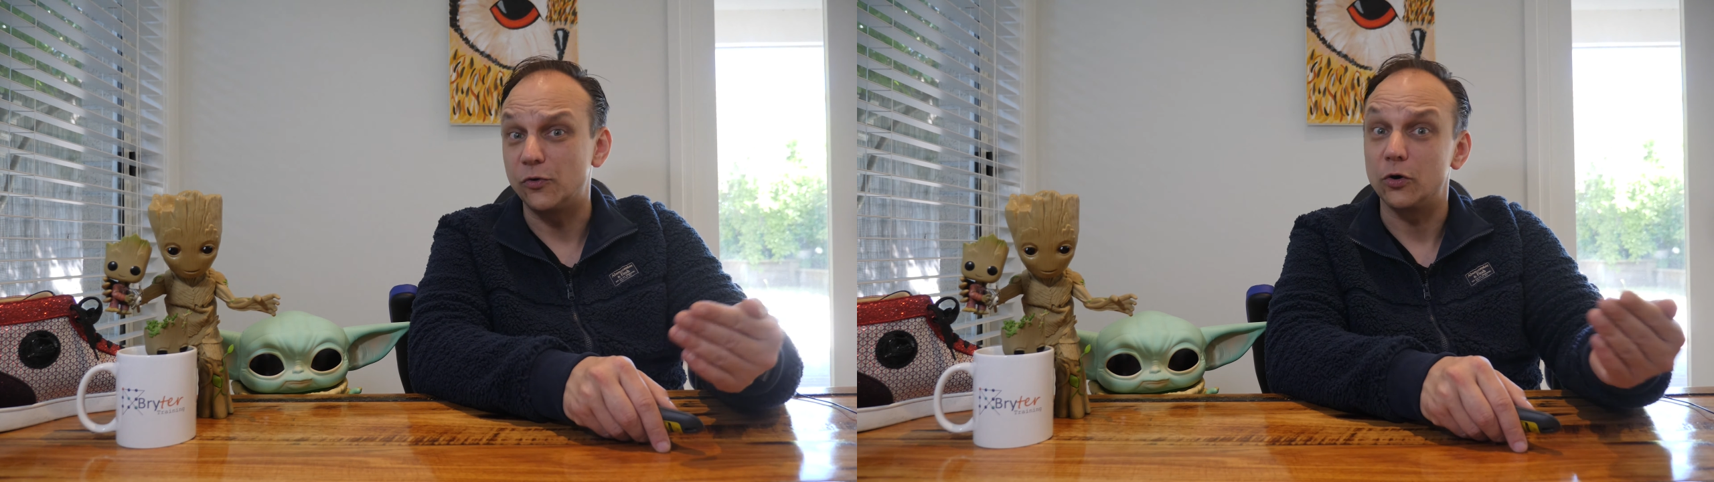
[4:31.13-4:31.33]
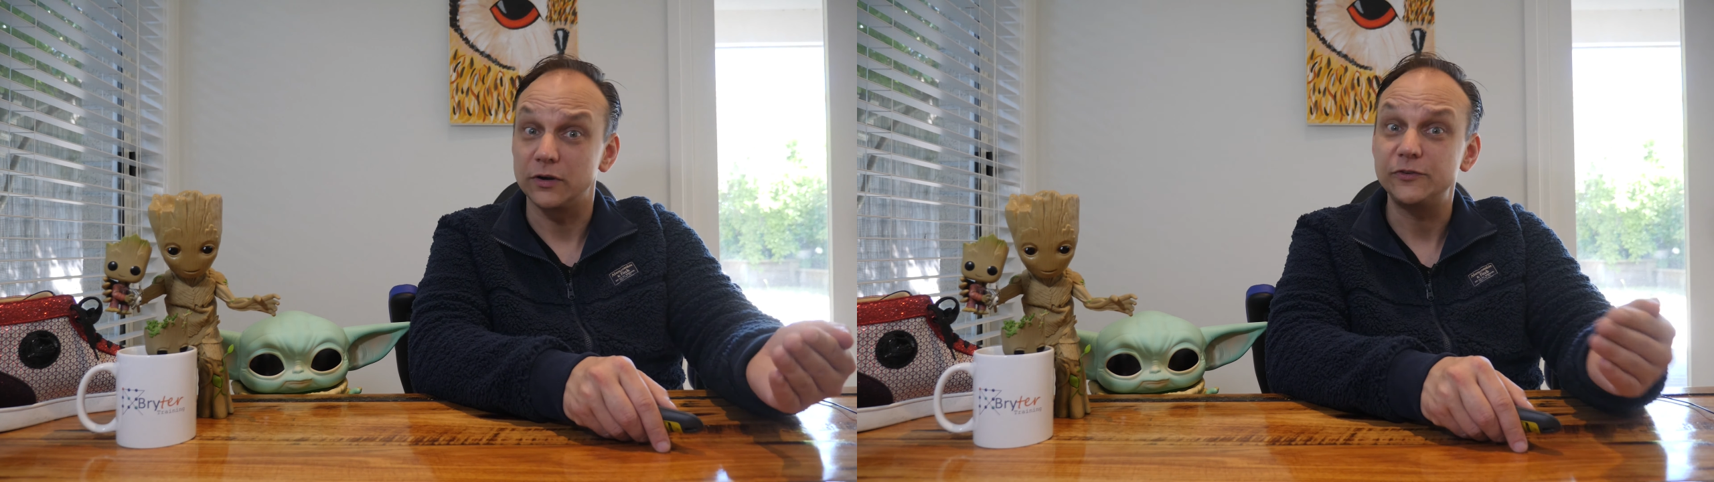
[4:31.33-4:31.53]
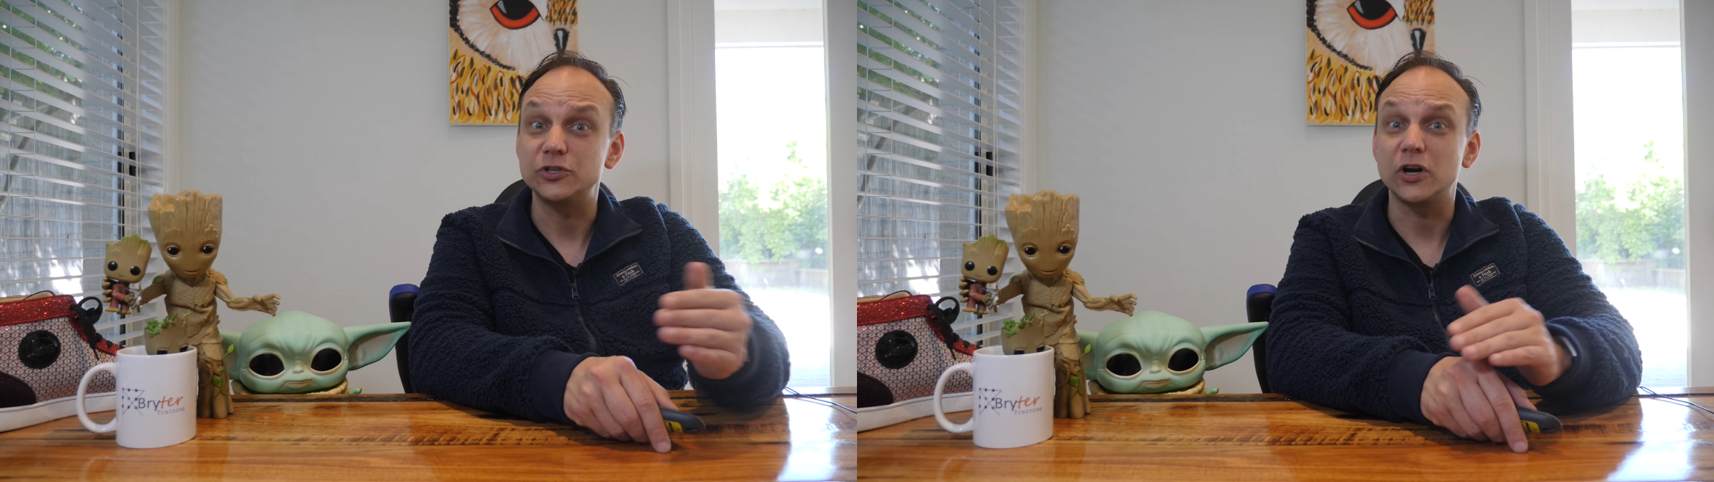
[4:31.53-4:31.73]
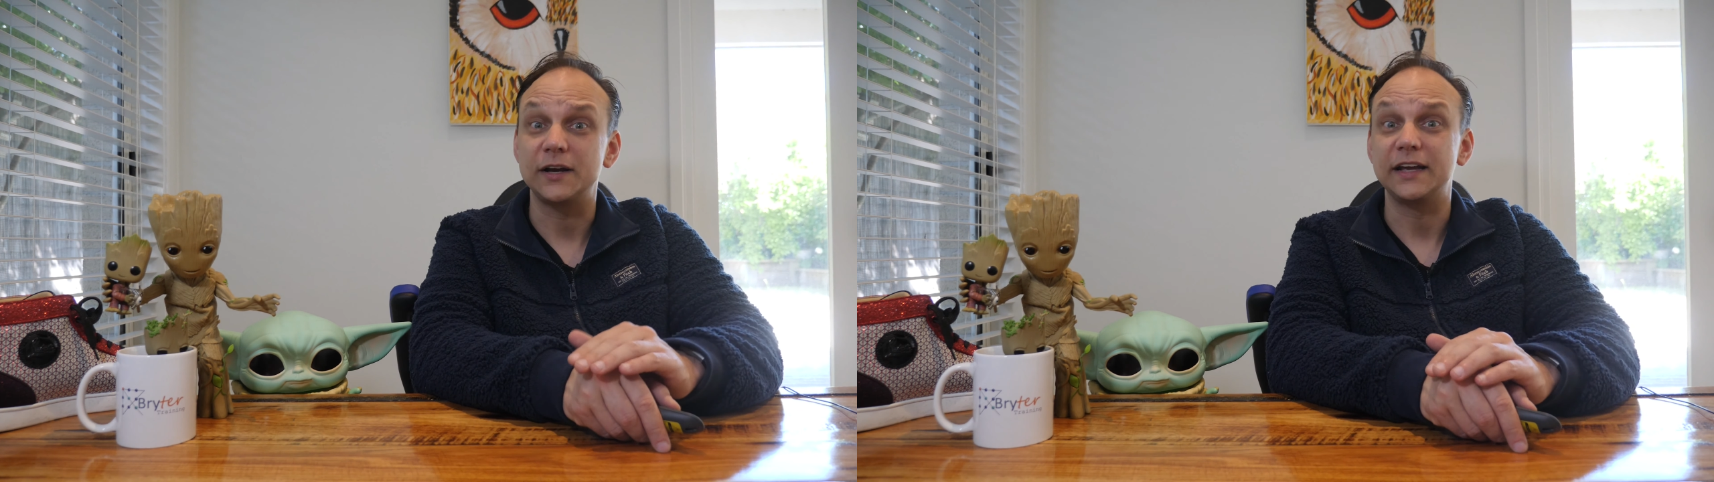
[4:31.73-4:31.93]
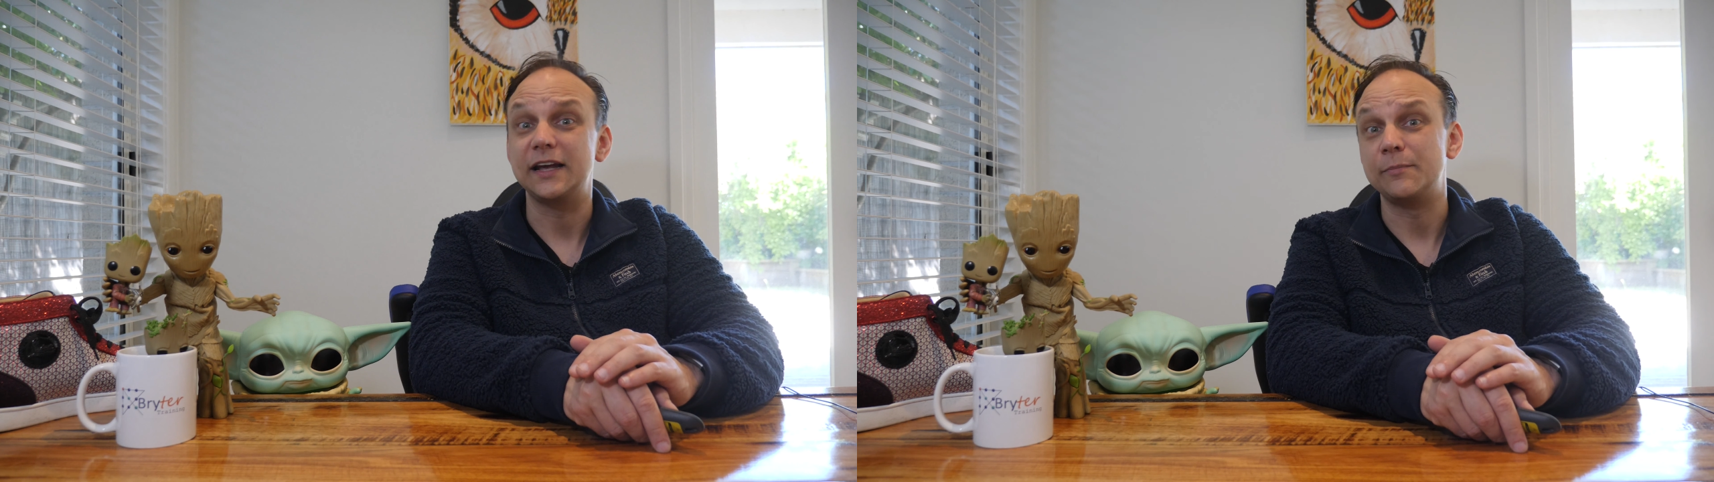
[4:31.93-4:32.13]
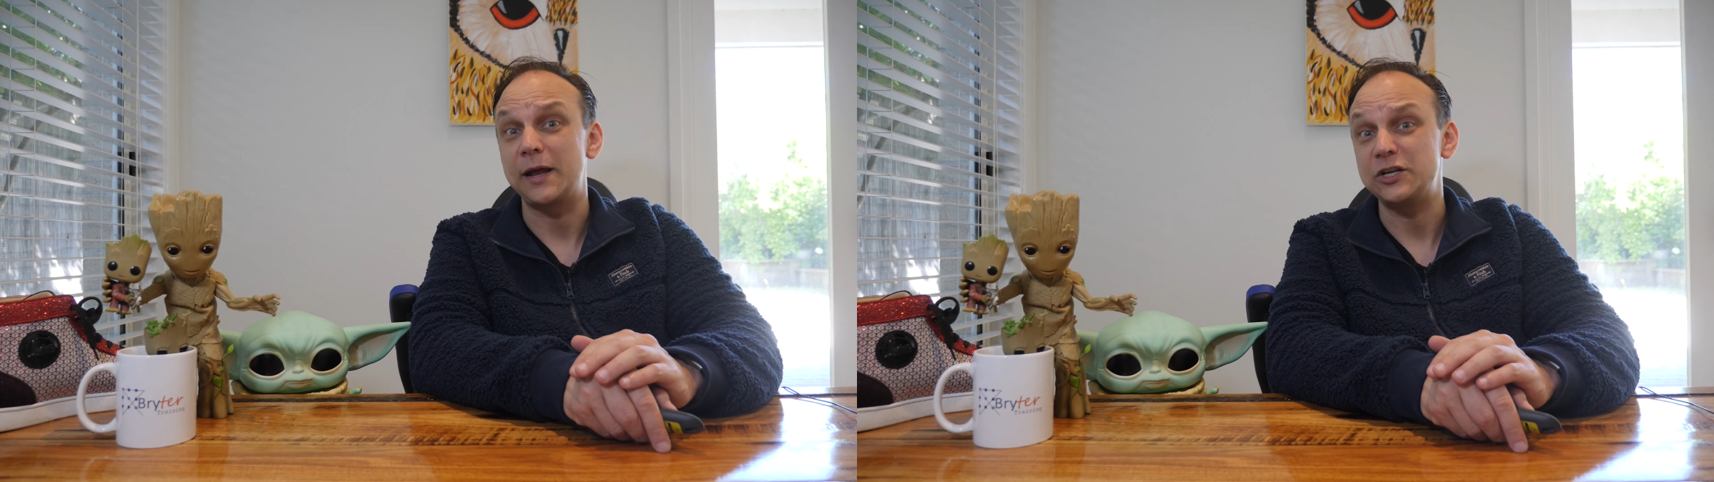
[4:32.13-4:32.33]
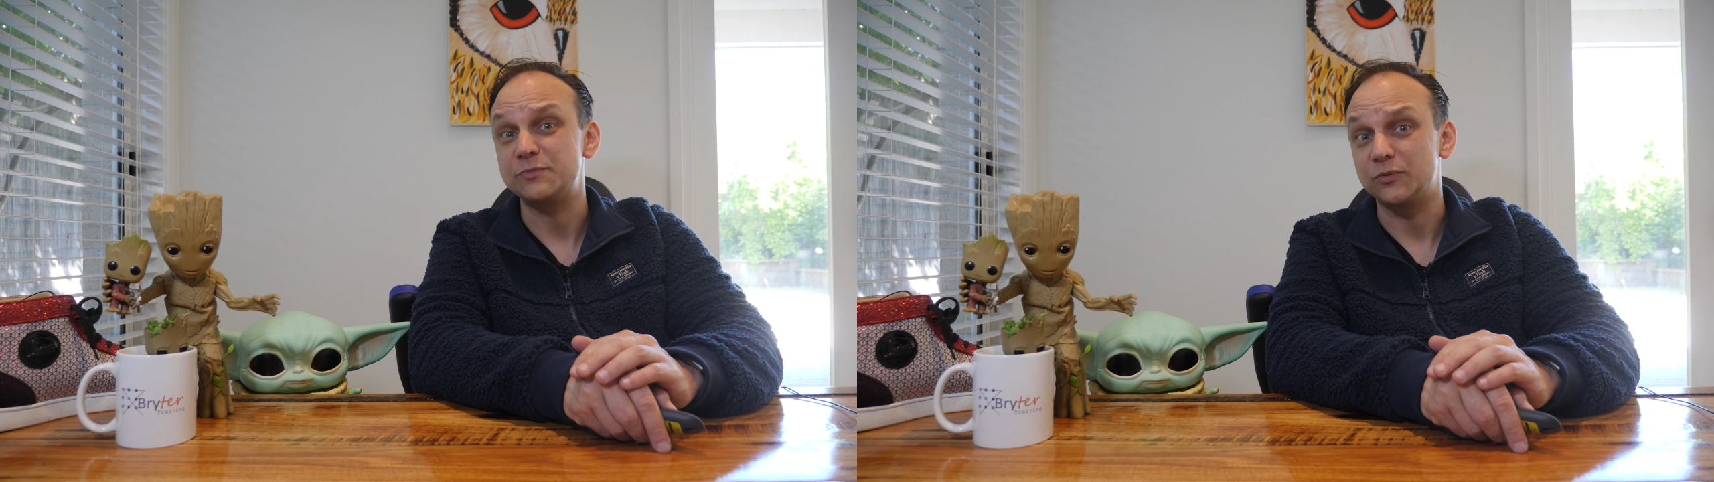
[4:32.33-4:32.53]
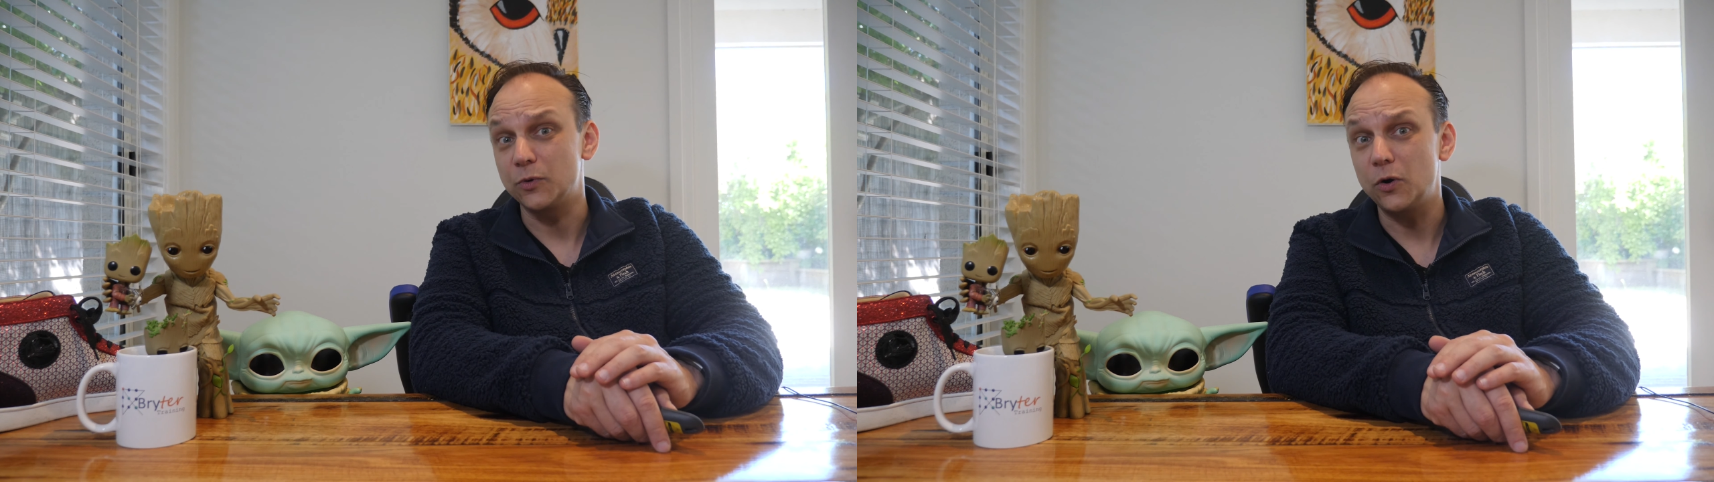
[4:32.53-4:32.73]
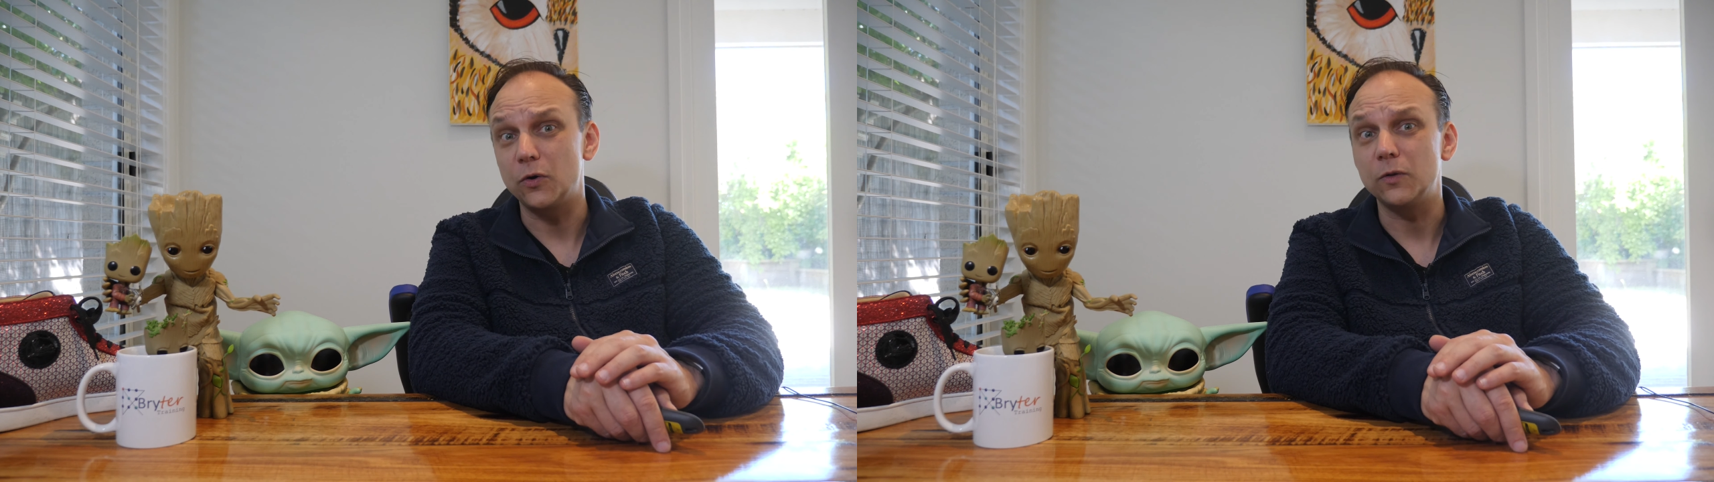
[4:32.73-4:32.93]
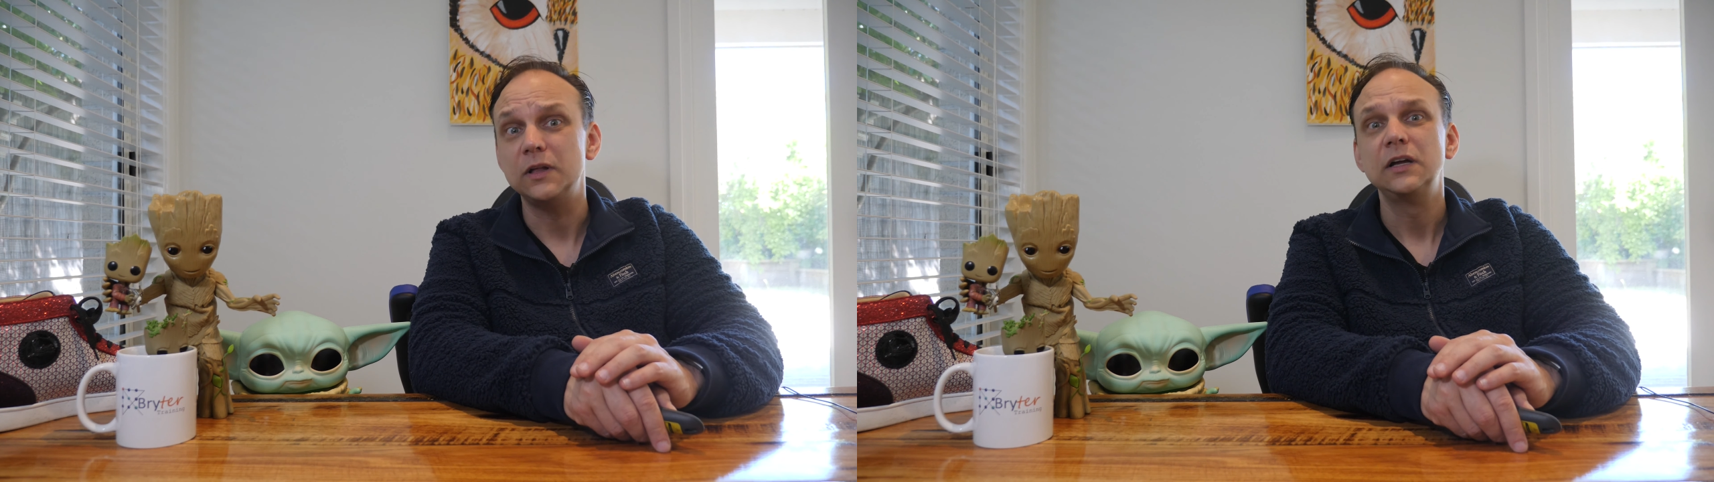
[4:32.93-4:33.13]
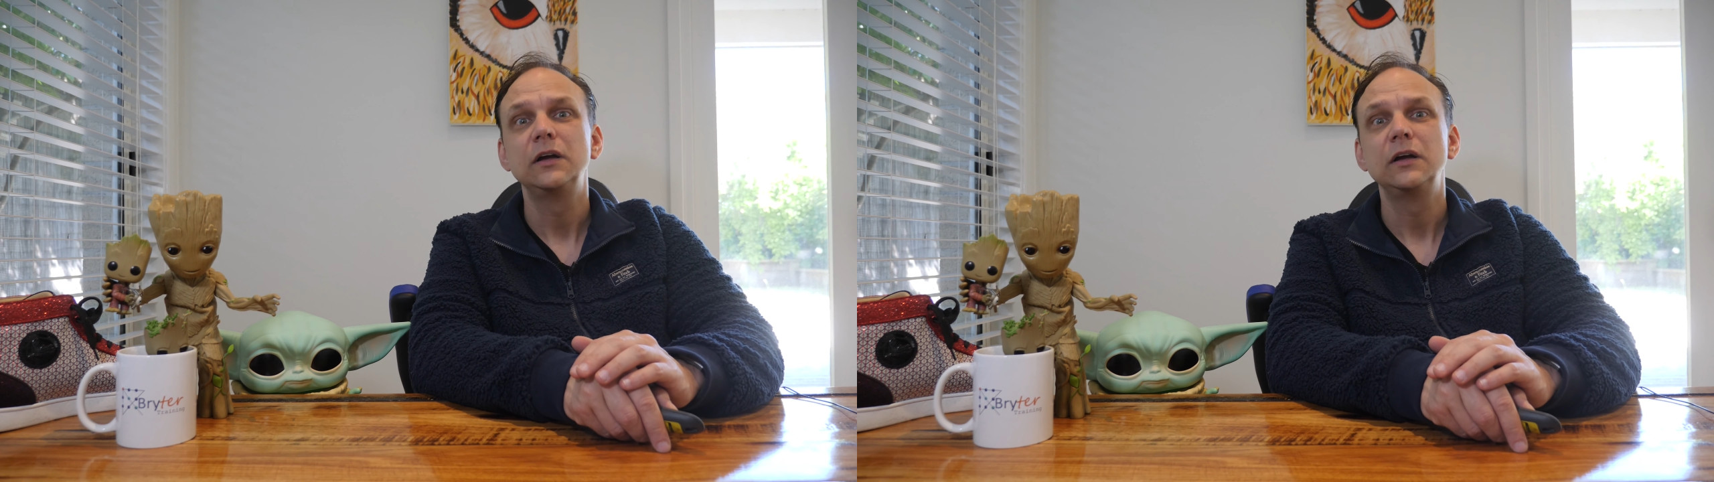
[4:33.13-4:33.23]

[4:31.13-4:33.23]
for if you're trying to get a management role?